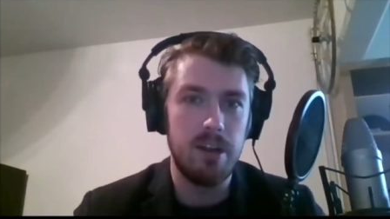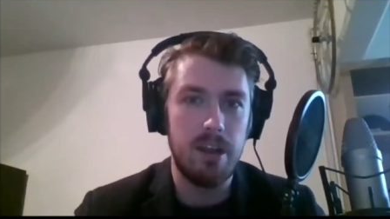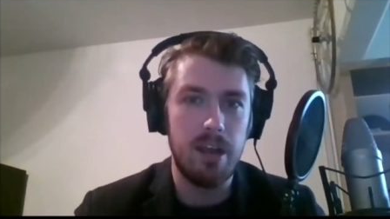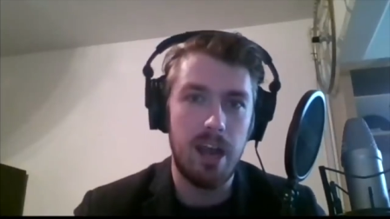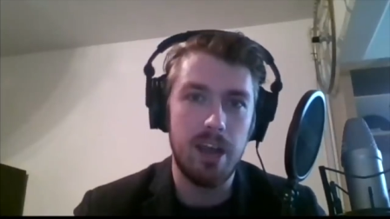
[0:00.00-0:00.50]

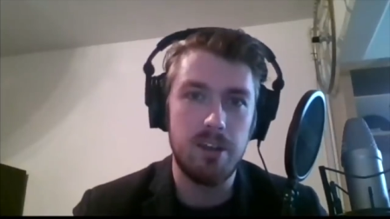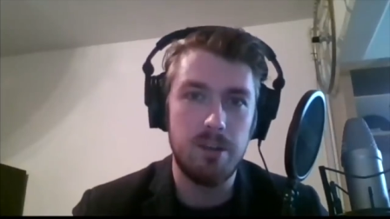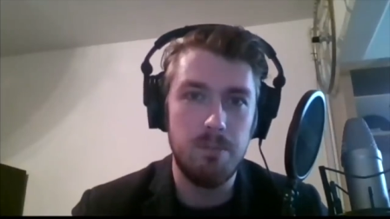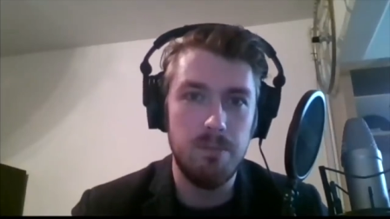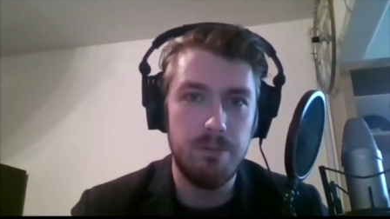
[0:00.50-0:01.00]
Yeah, I could
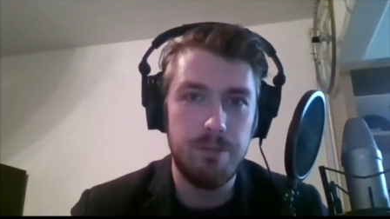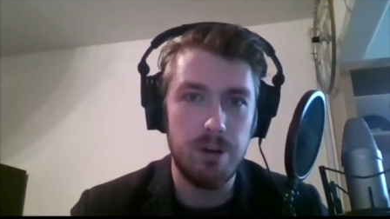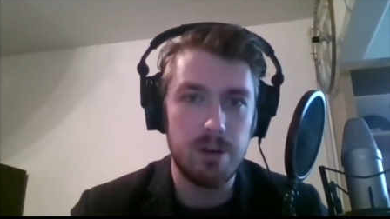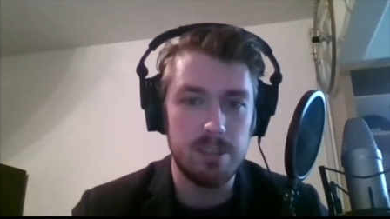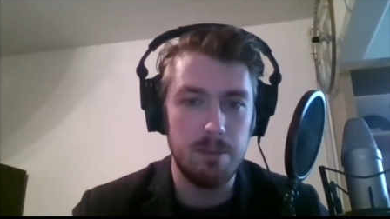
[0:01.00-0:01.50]

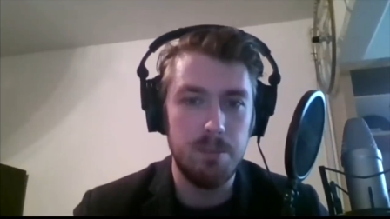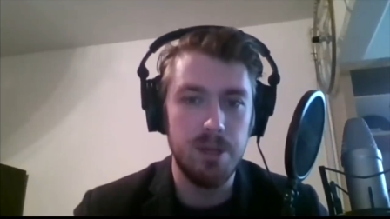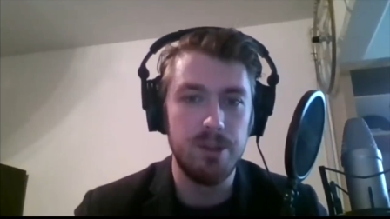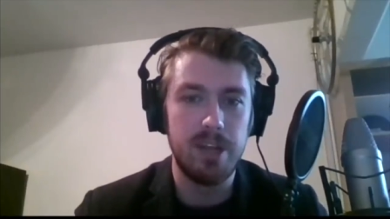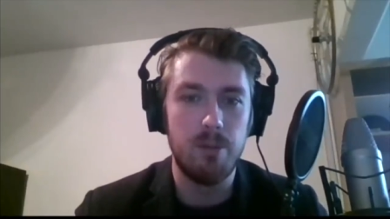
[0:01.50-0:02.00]
focus on
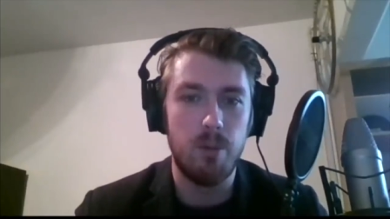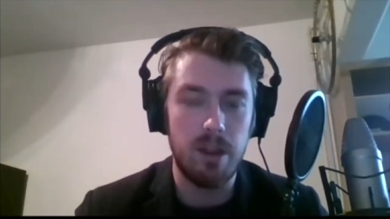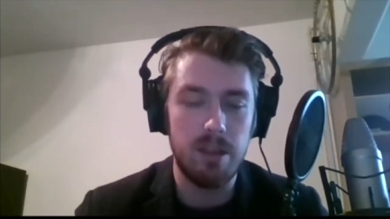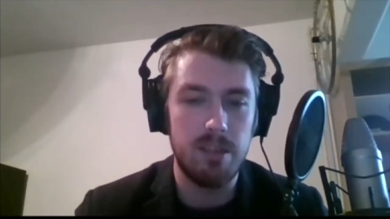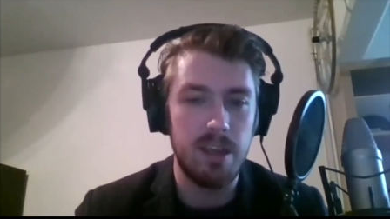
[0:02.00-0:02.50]
building what I
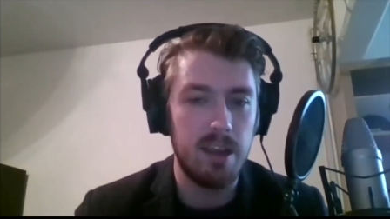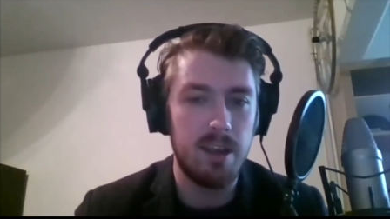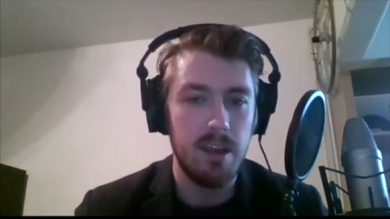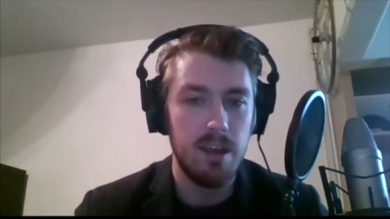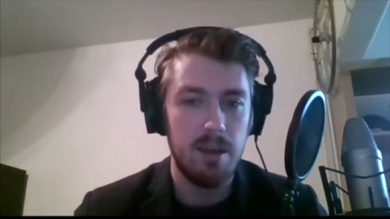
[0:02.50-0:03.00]
think
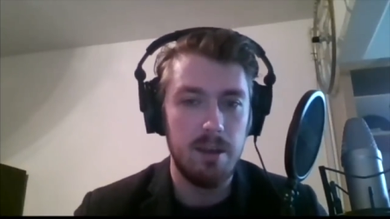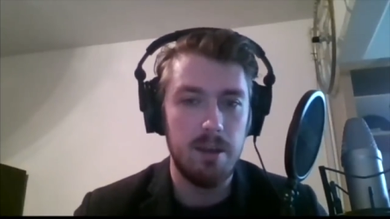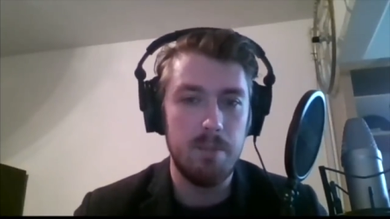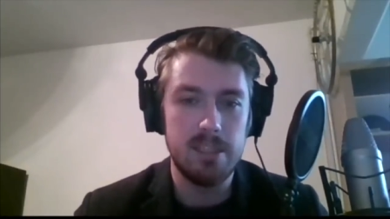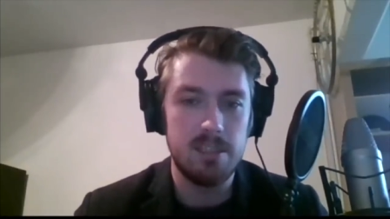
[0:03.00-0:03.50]
Uh,
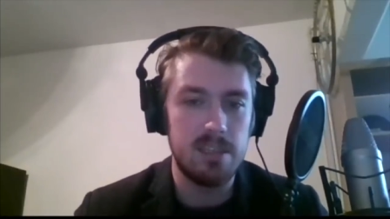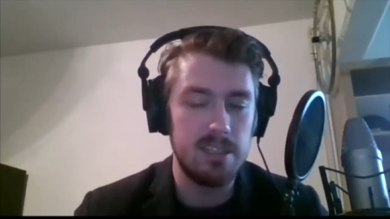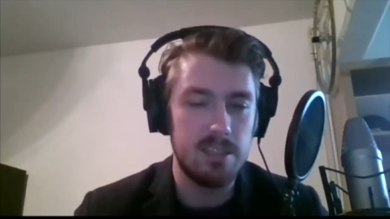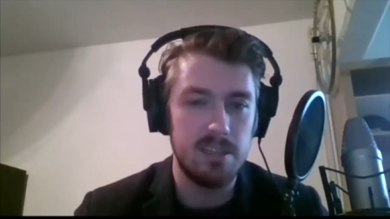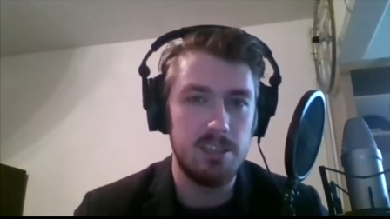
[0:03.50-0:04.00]
made
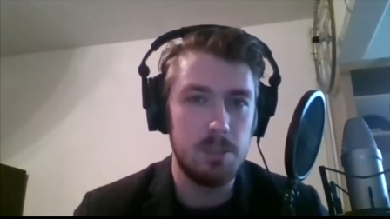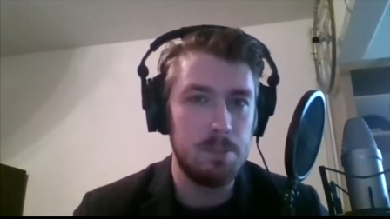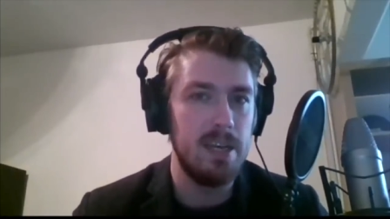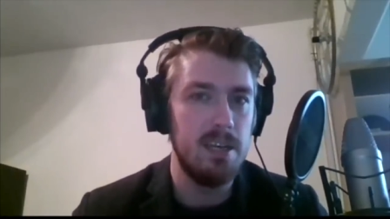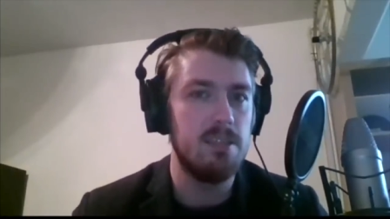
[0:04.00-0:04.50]
sense in the
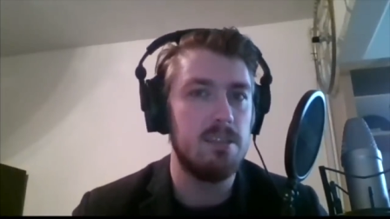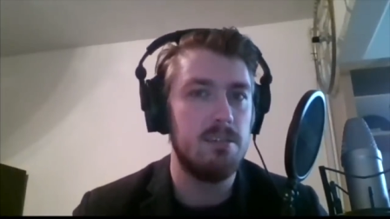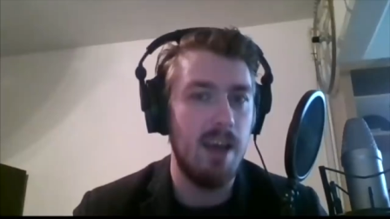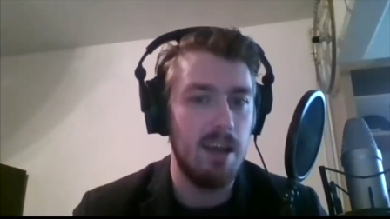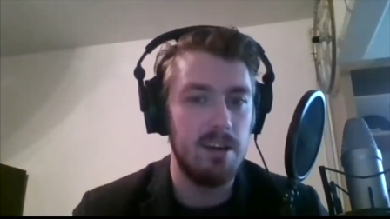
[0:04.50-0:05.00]
space,
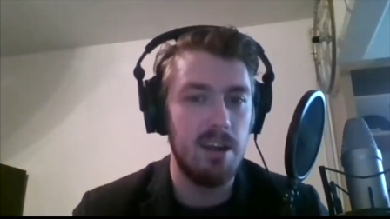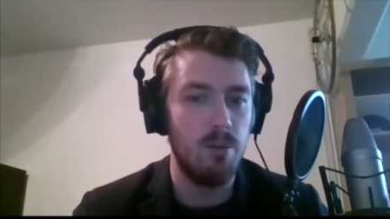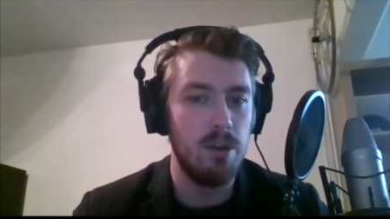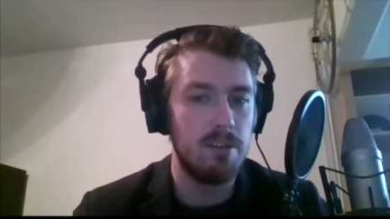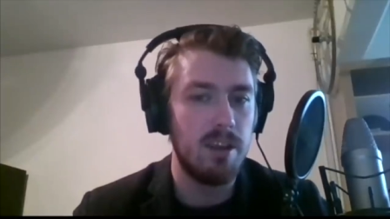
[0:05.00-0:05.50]
rather than
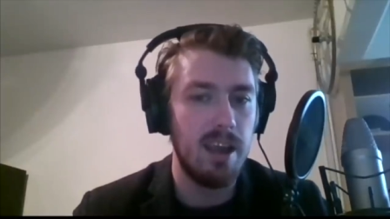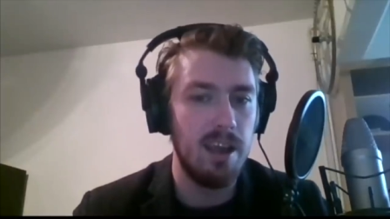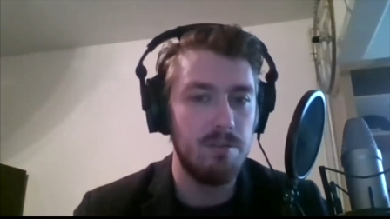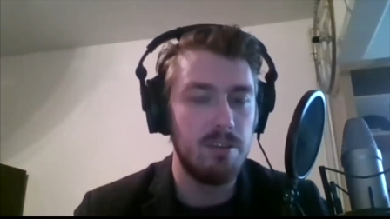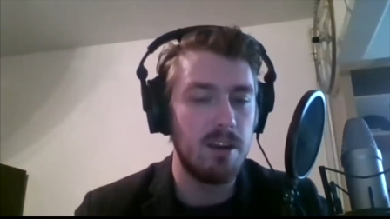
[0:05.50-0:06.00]
what
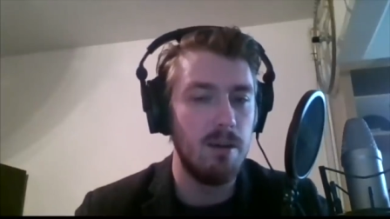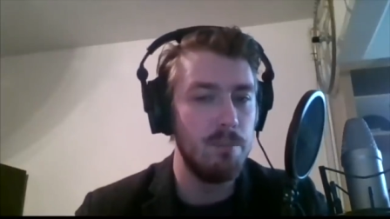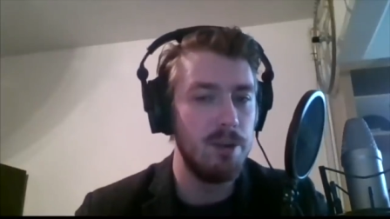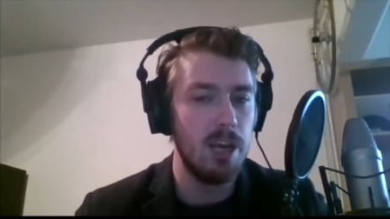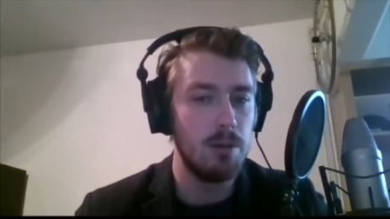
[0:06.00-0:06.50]
gave the
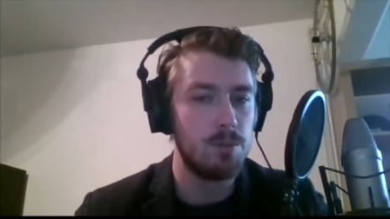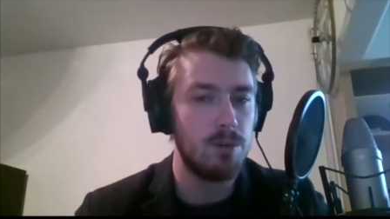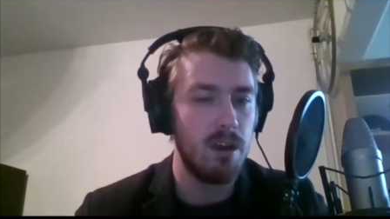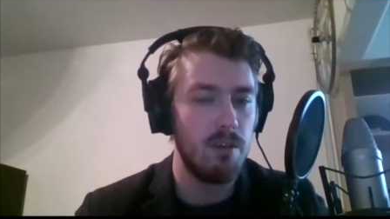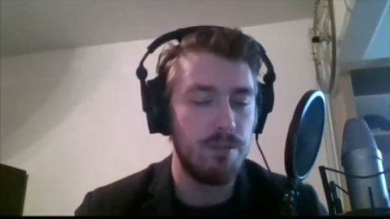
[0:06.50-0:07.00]
company I was
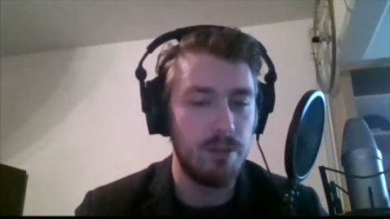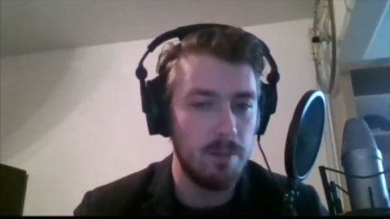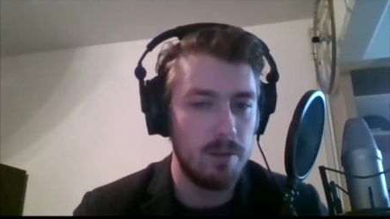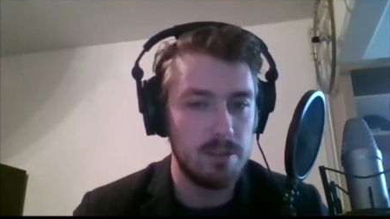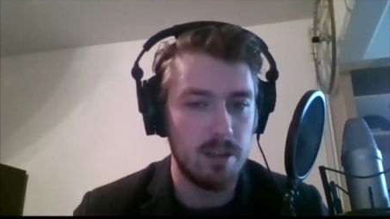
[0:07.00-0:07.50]
working for the
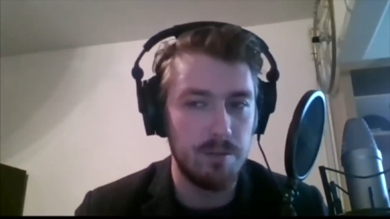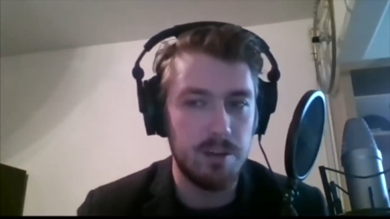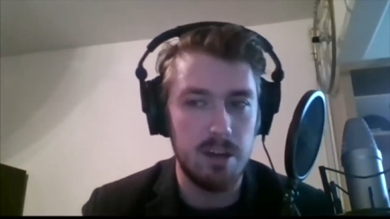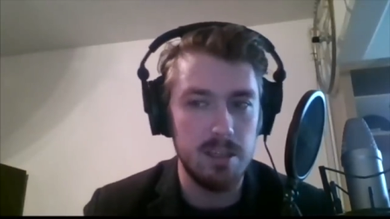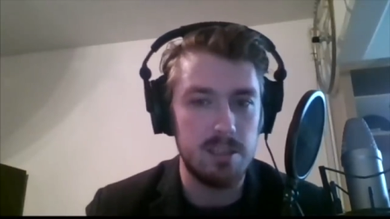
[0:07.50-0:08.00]
most kind of
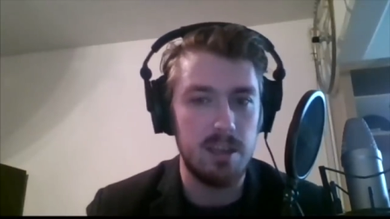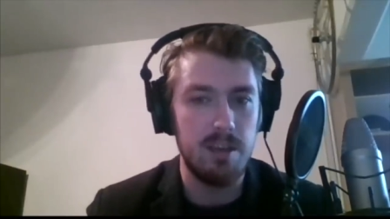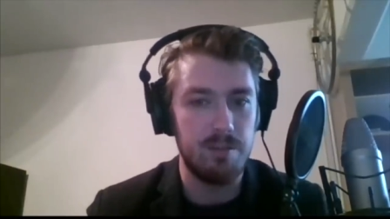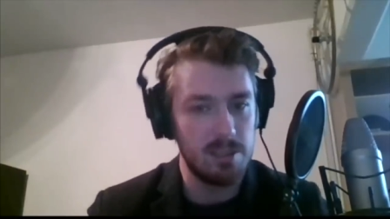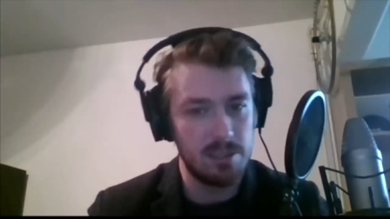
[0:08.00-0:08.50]
cost
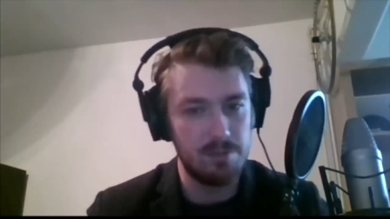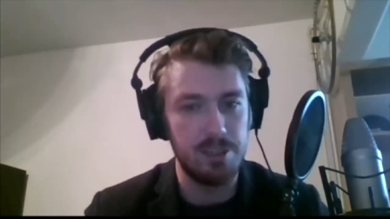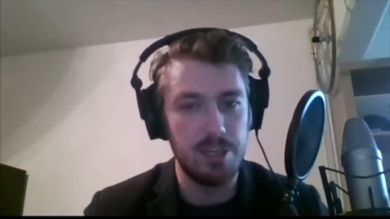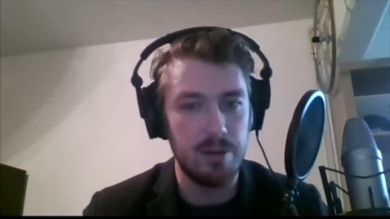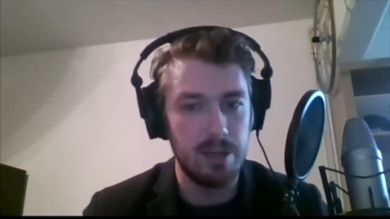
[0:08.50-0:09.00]
savings, if you
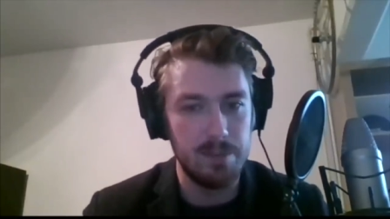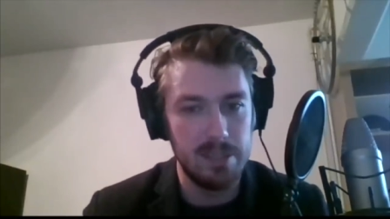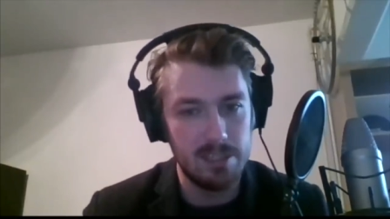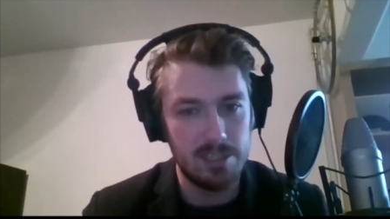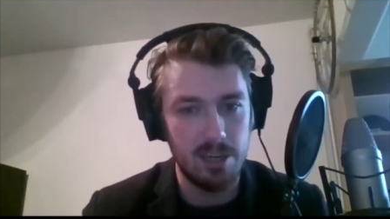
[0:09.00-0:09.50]
know what I mean.
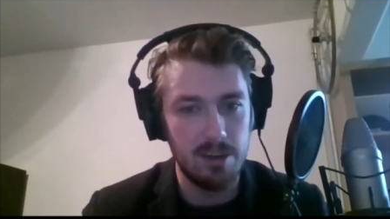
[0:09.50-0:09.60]
So,